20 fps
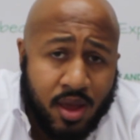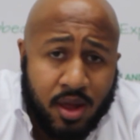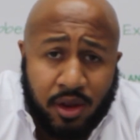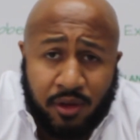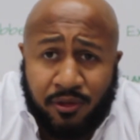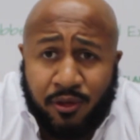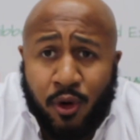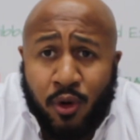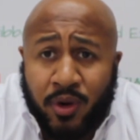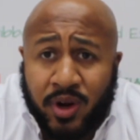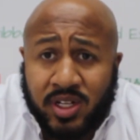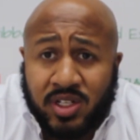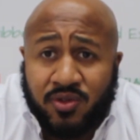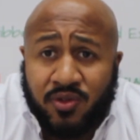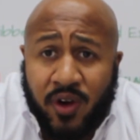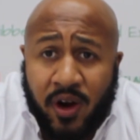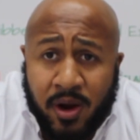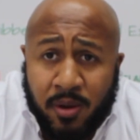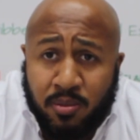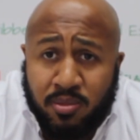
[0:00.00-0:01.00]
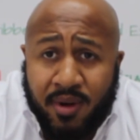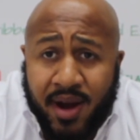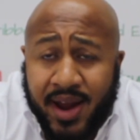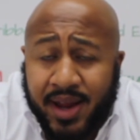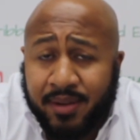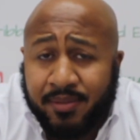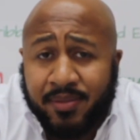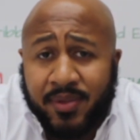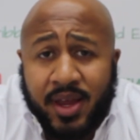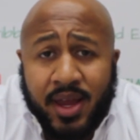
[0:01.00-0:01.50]
The phone gets very
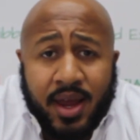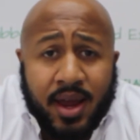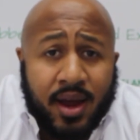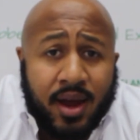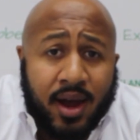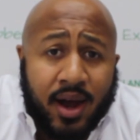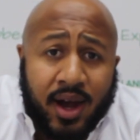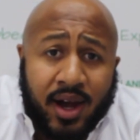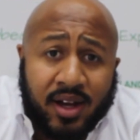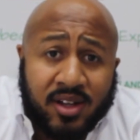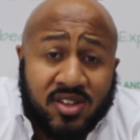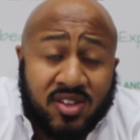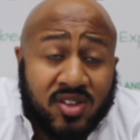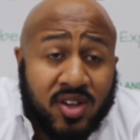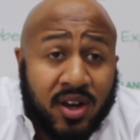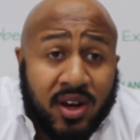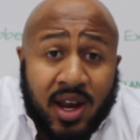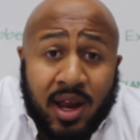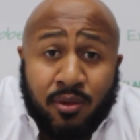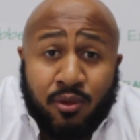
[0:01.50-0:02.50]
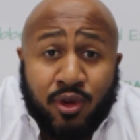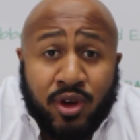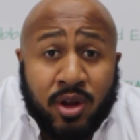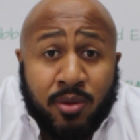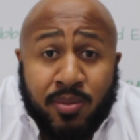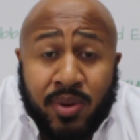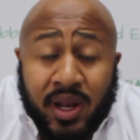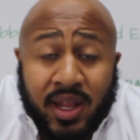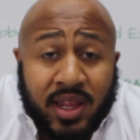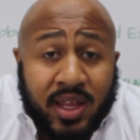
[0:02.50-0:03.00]
bright. Sunlight
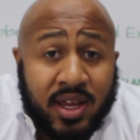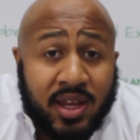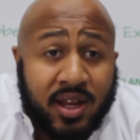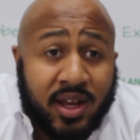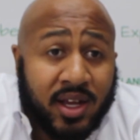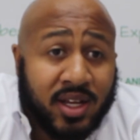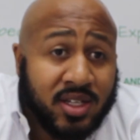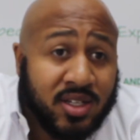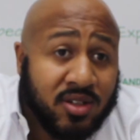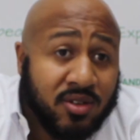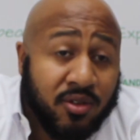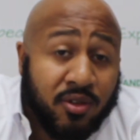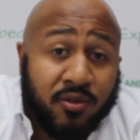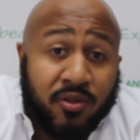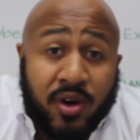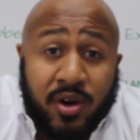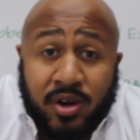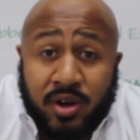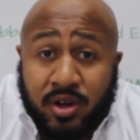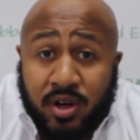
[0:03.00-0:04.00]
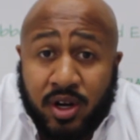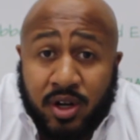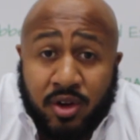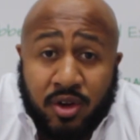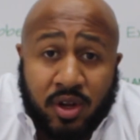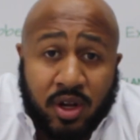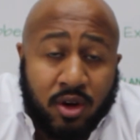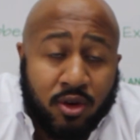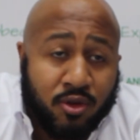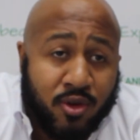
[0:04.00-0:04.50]
readability is very good.
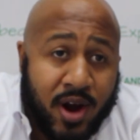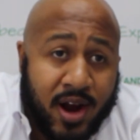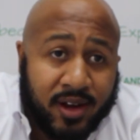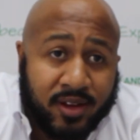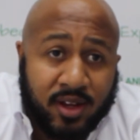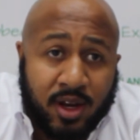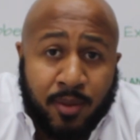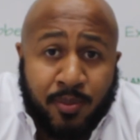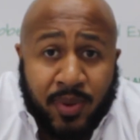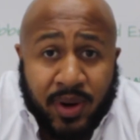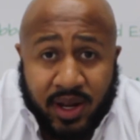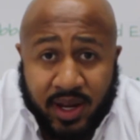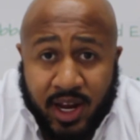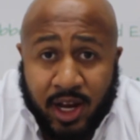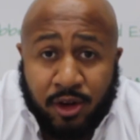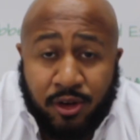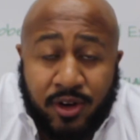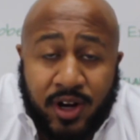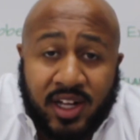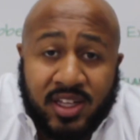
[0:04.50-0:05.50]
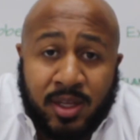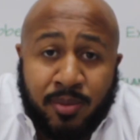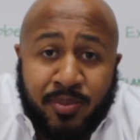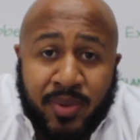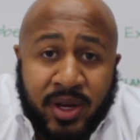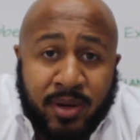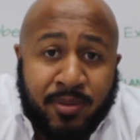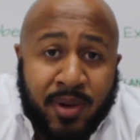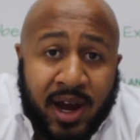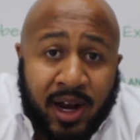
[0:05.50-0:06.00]
You can crank it up, and again, you got the
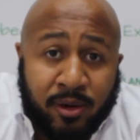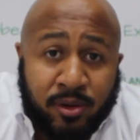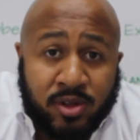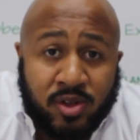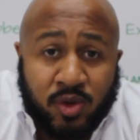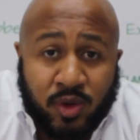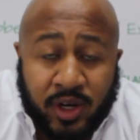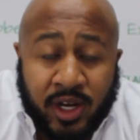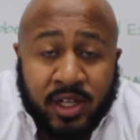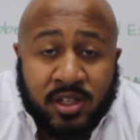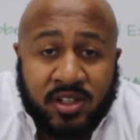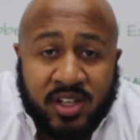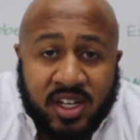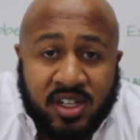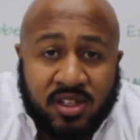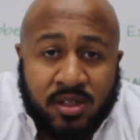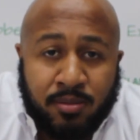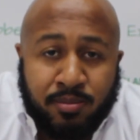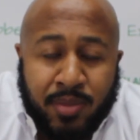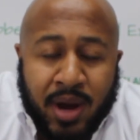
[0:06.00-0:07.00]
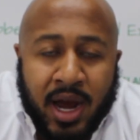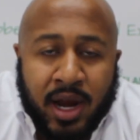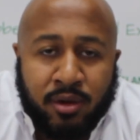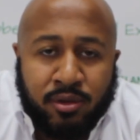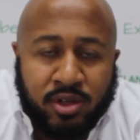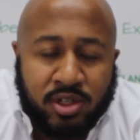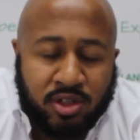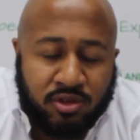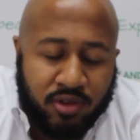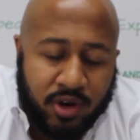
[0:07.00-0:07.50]
big battery, so it can take some
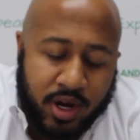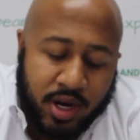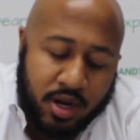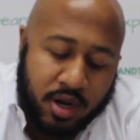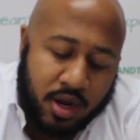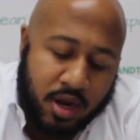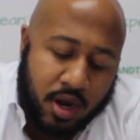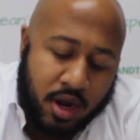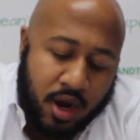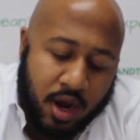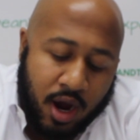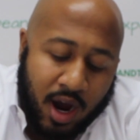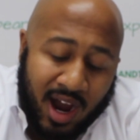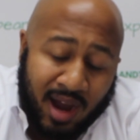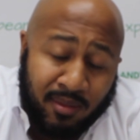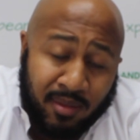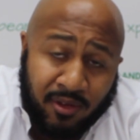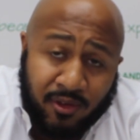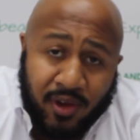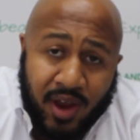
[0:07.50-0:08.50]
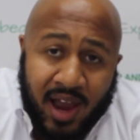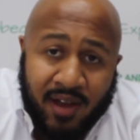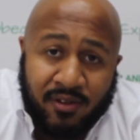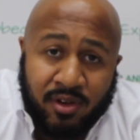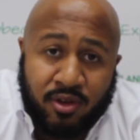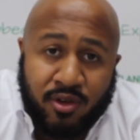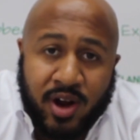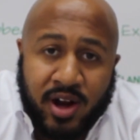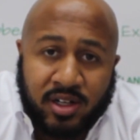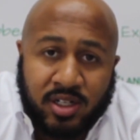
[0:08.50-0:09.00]
battery strain if you have
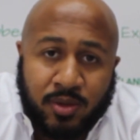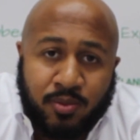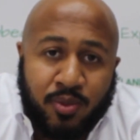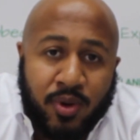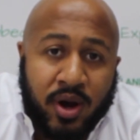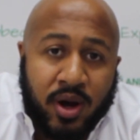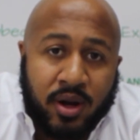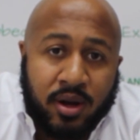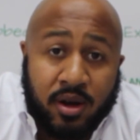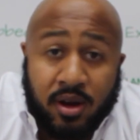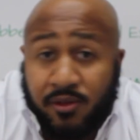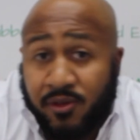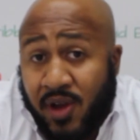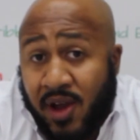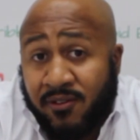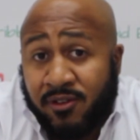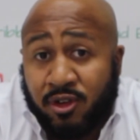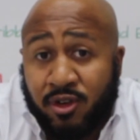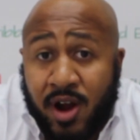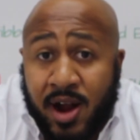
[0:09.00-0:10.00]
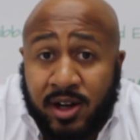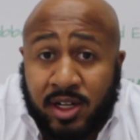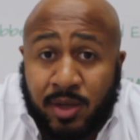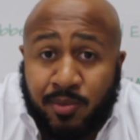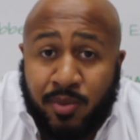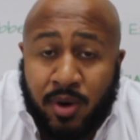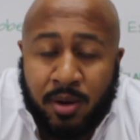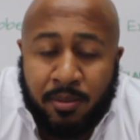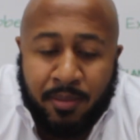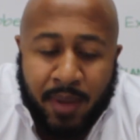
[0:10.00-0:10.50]
it cranked up
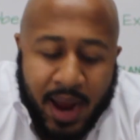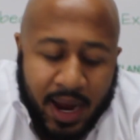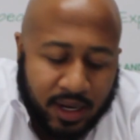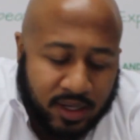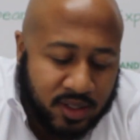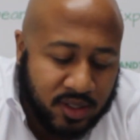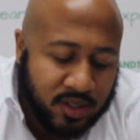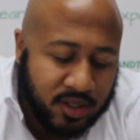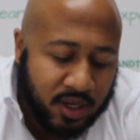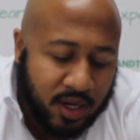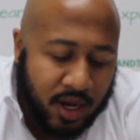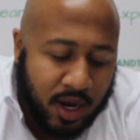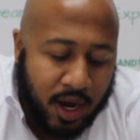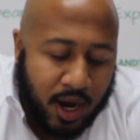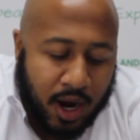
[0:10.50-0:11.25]
on max.